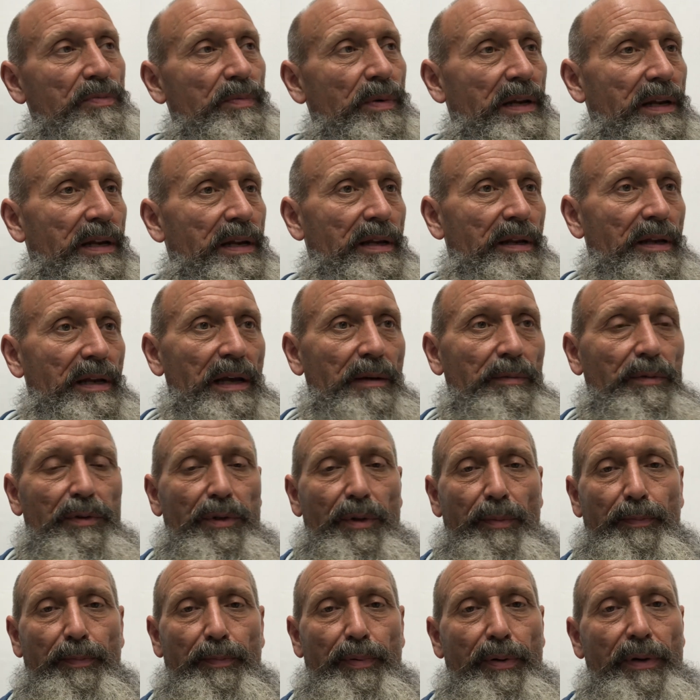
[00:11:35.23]
being able
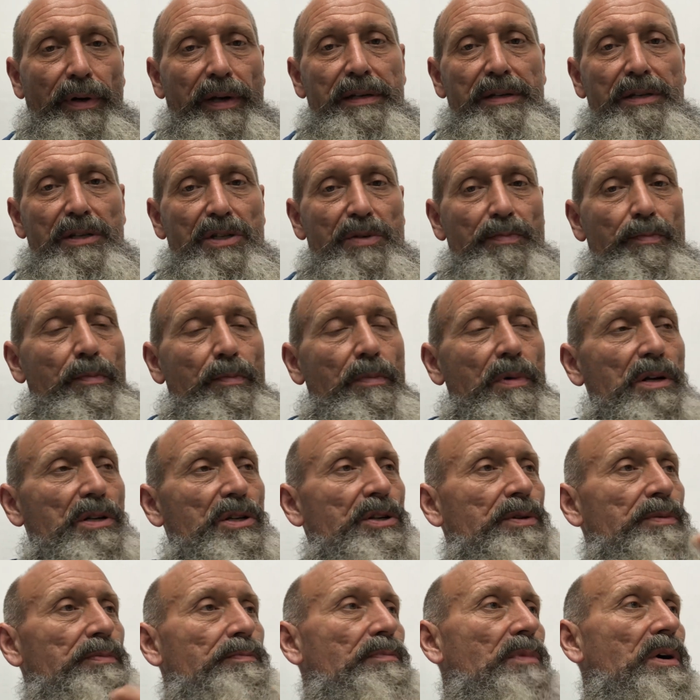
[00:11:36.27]
to print as
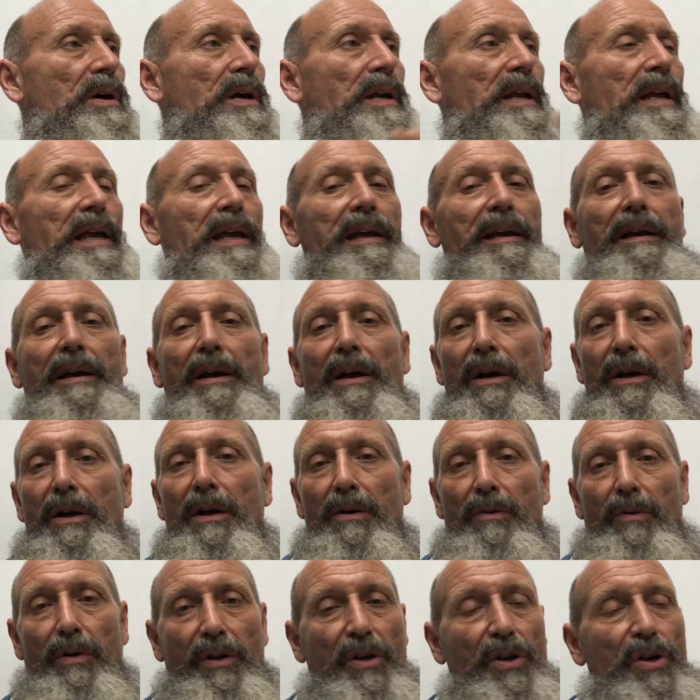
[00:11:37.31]
much money
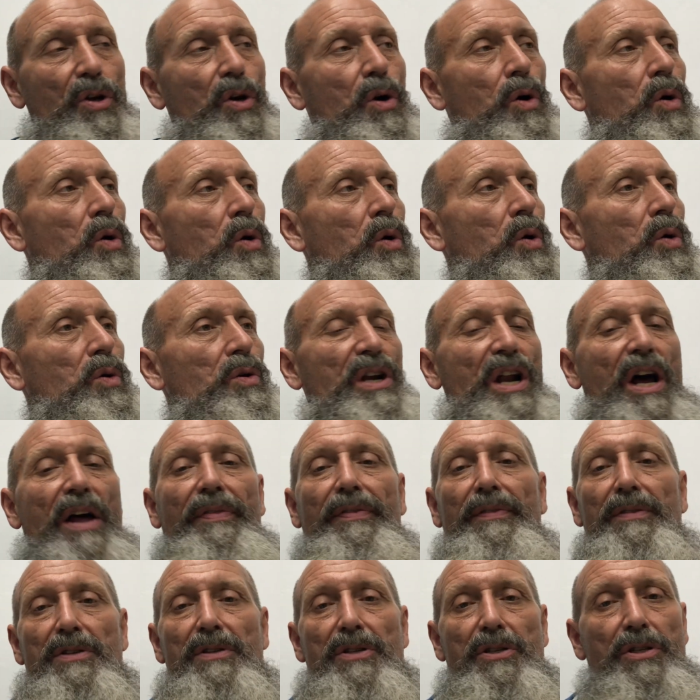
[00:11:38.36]
with
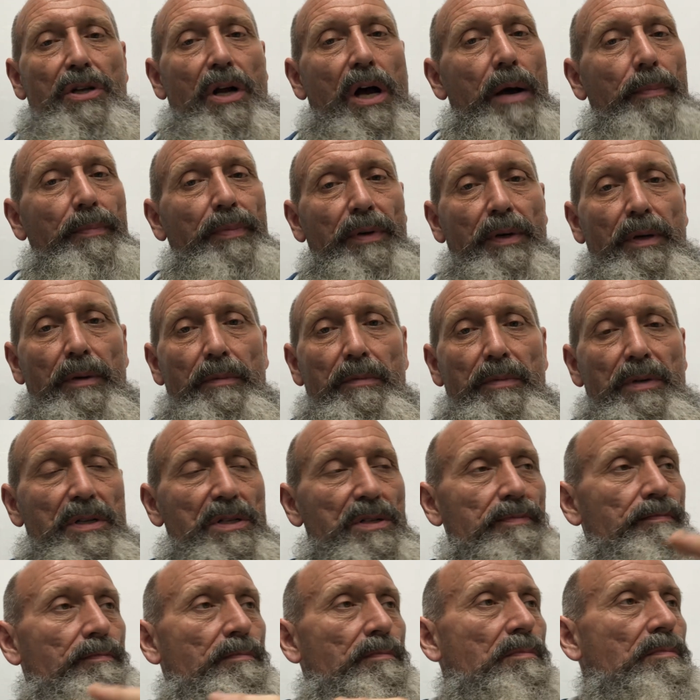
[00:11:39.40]
nothing stopping them,
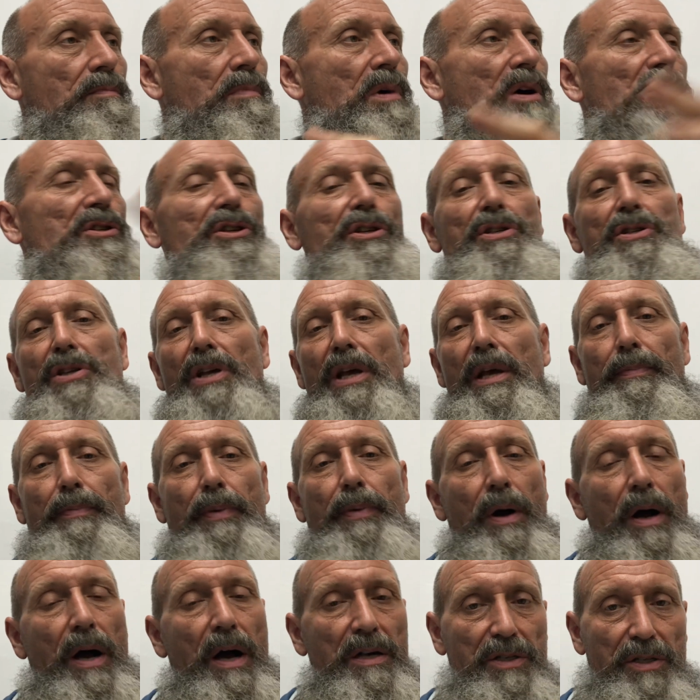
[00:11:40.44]
as much as they
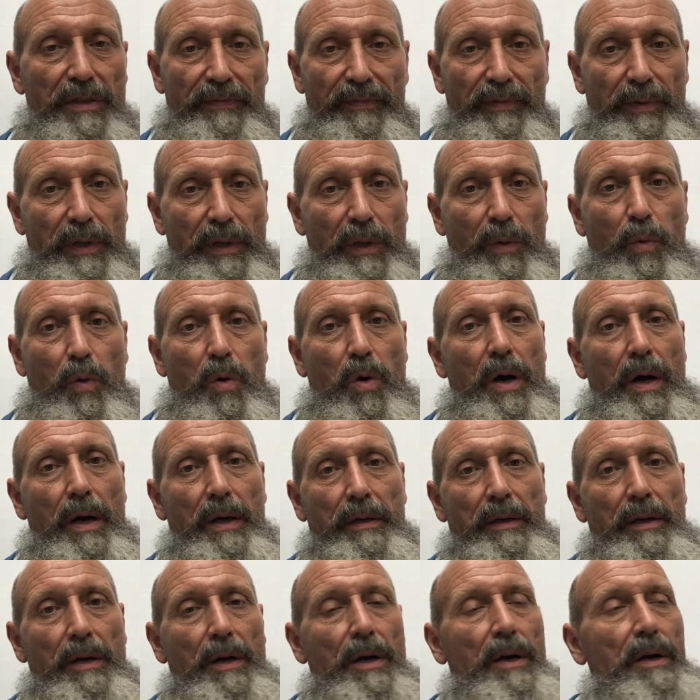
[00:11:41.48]
possibly
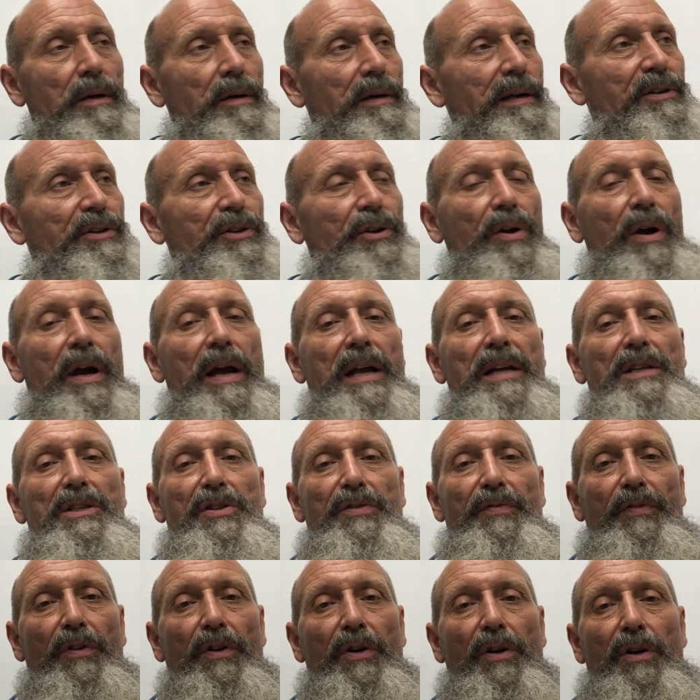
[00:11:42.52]
want, and
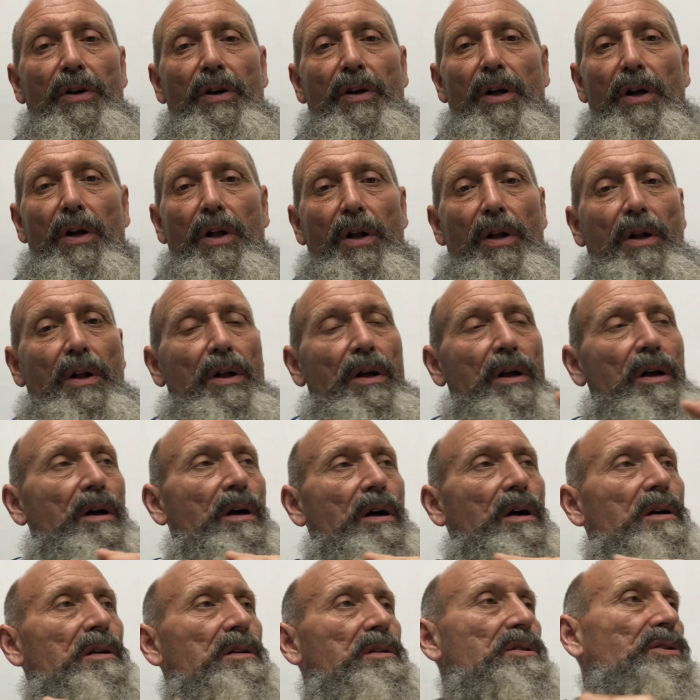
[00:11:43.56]
transfer
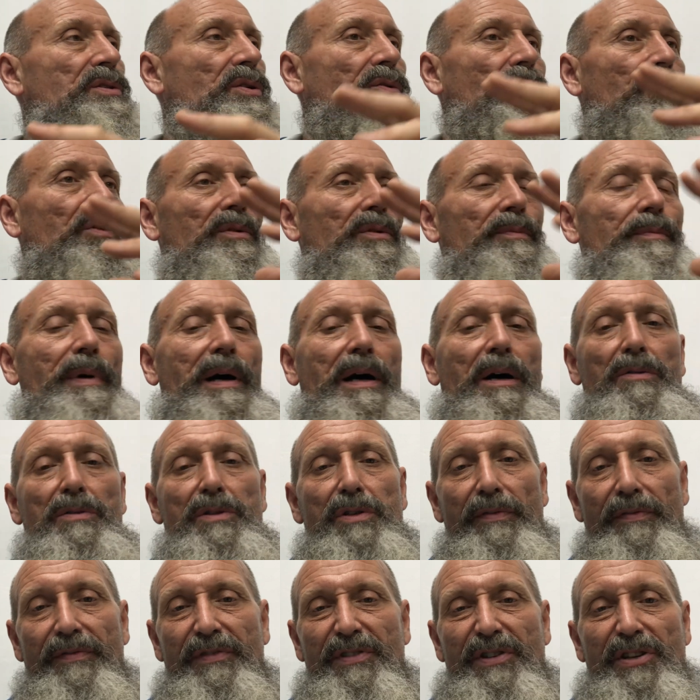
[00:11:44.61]
untold
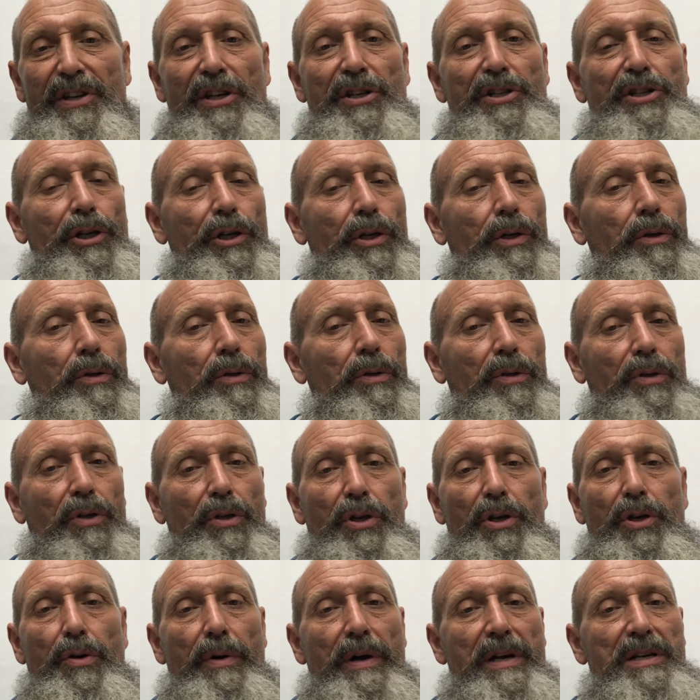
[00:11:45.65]
amounts of digital
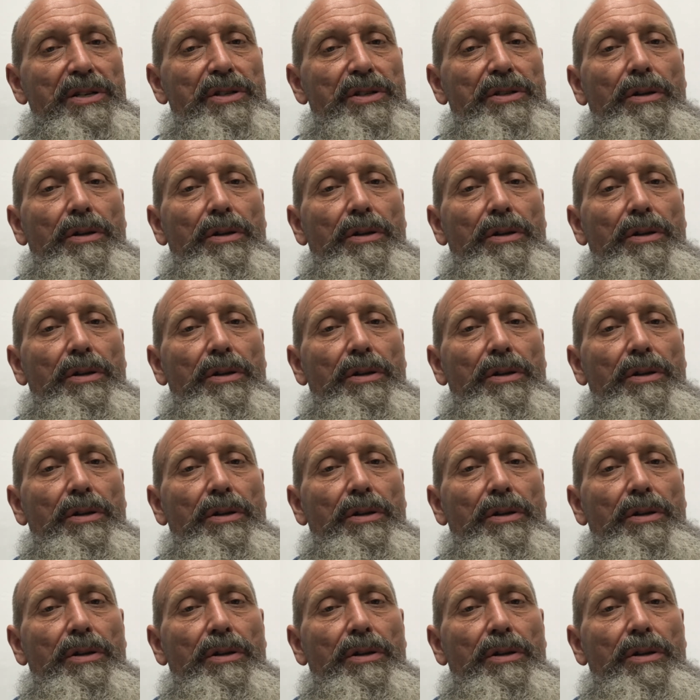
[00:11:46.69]
U.S.